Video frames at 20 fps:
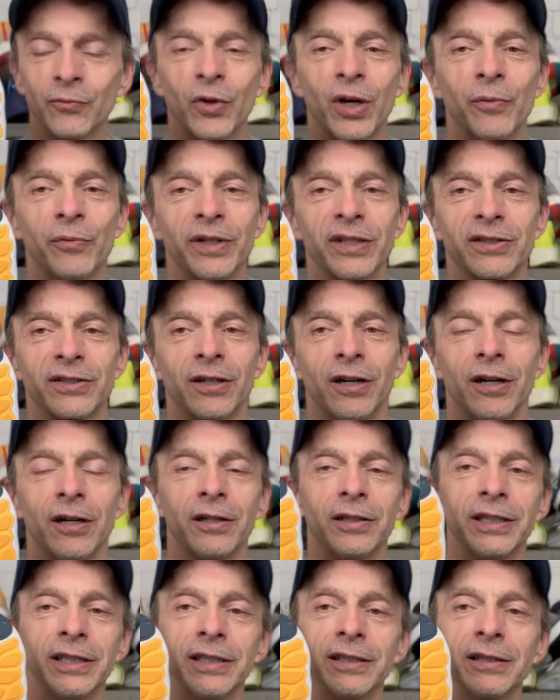what we
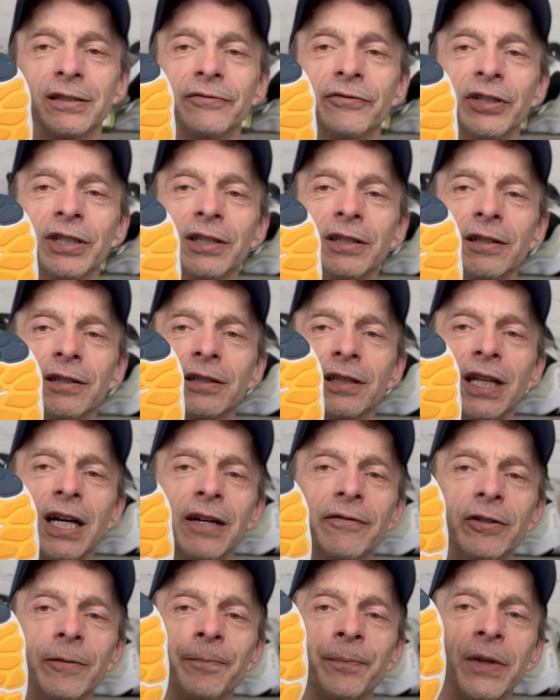saw in the
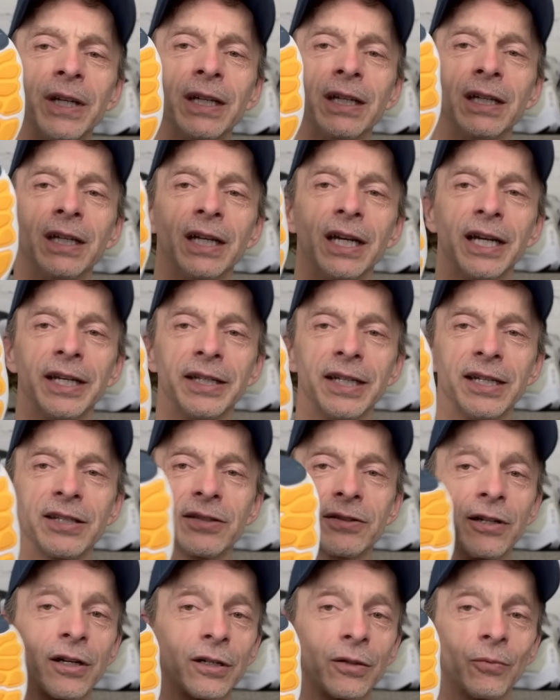V11. And they
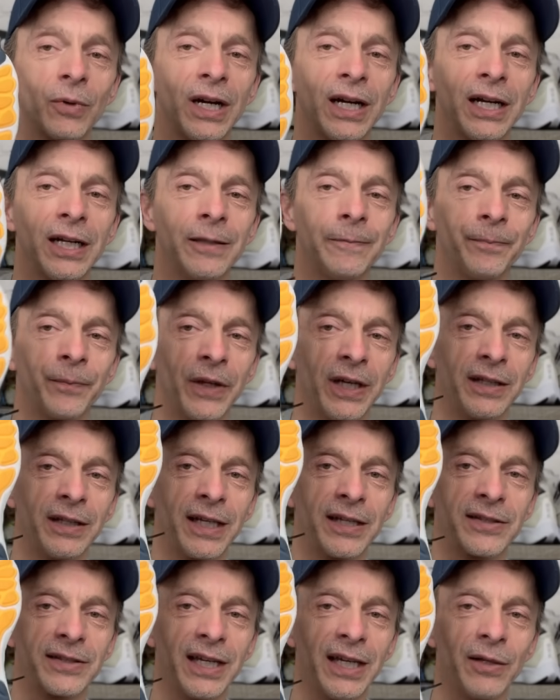start wide and
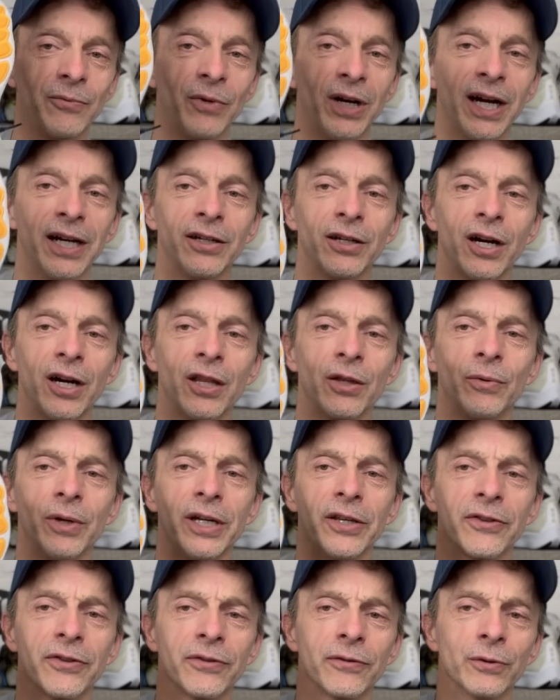they stay wide all the
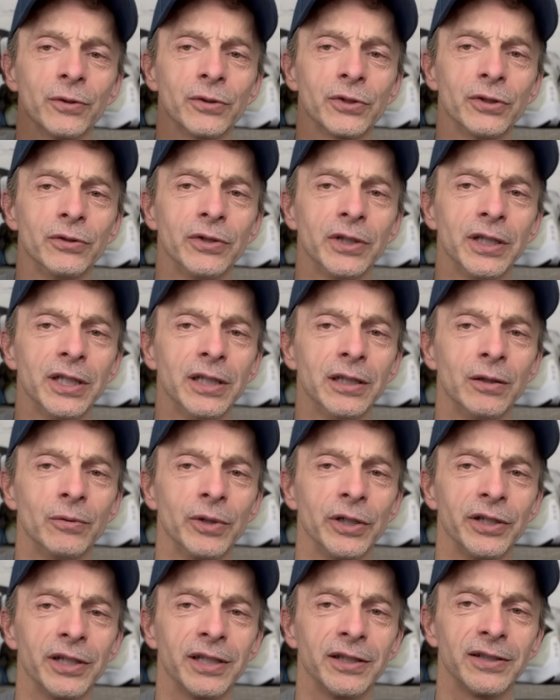way through to the heel,
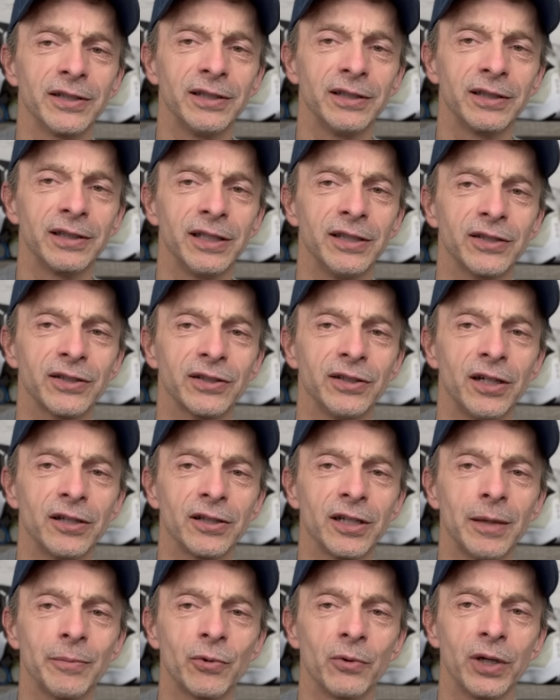where you can see that these
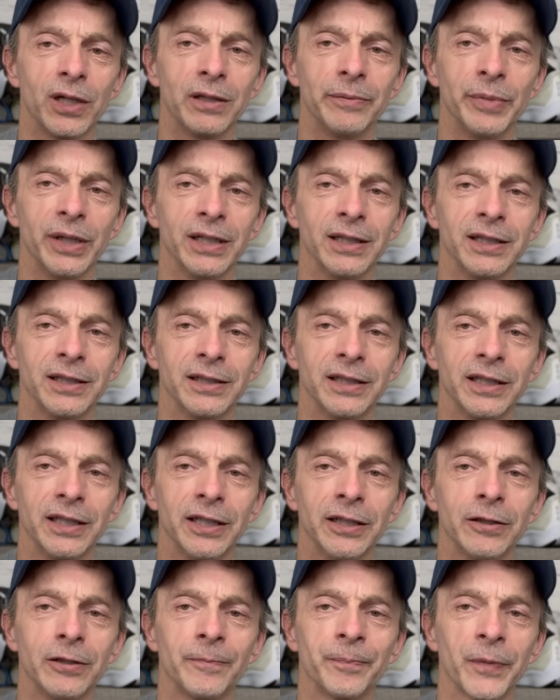snug up quite a bit in the
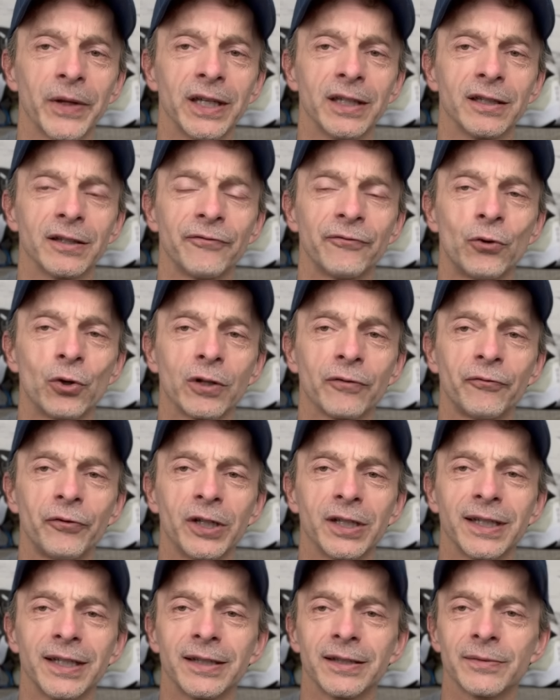heel. And the
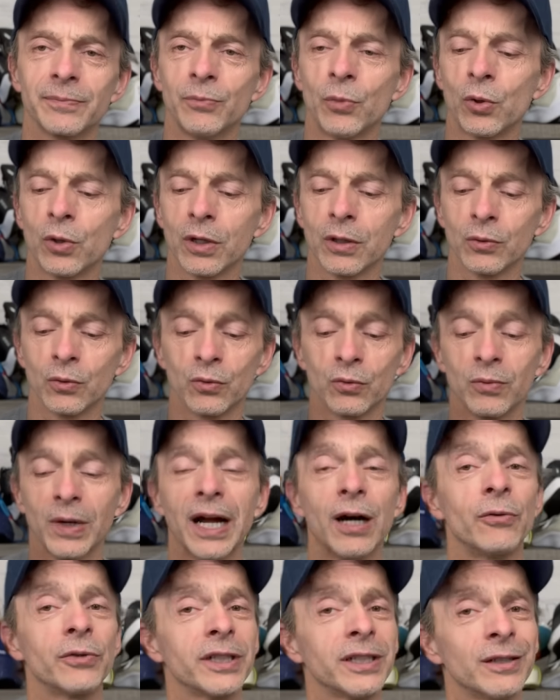forefoot is more
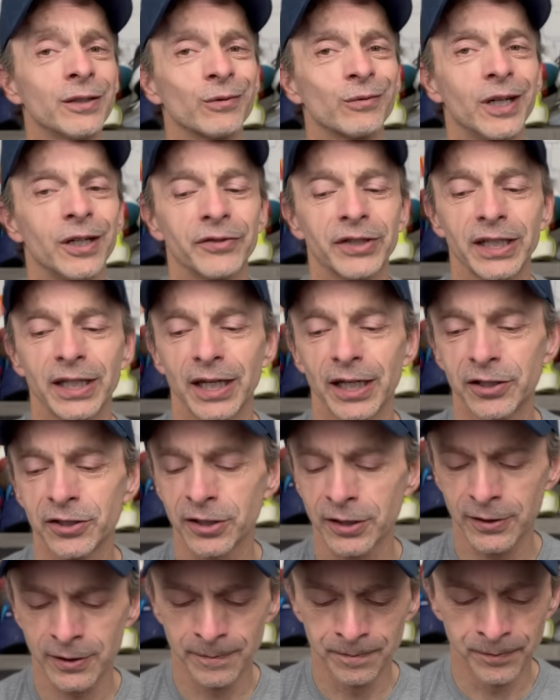rounded around the
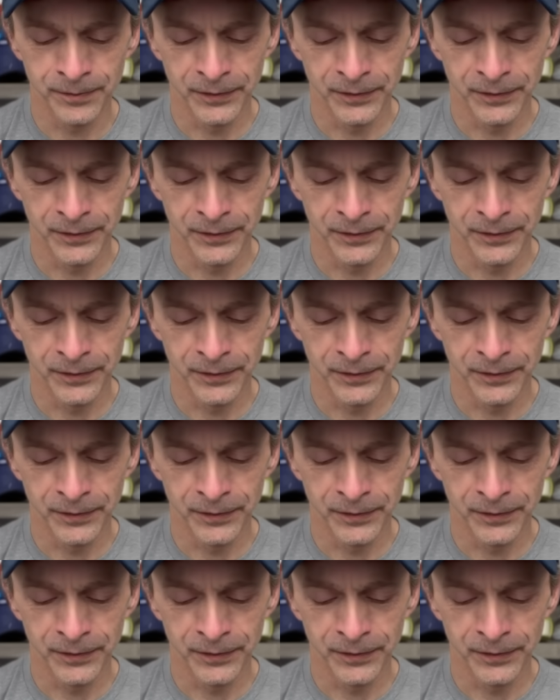edges.